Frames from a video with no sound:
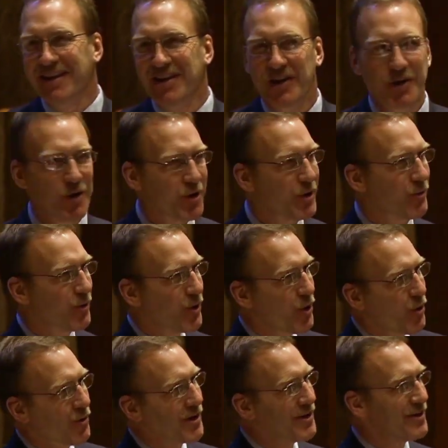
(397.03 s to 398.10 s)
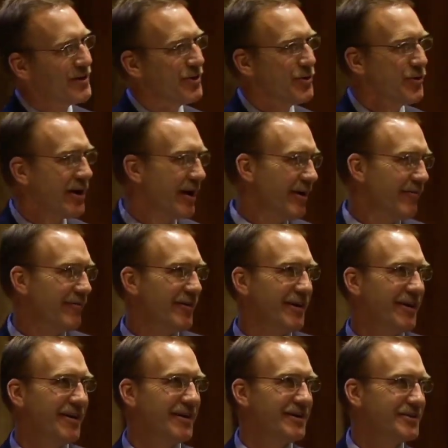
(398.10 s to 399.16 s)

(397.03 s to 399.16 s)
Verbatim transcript: You know you're rural when you have a uh,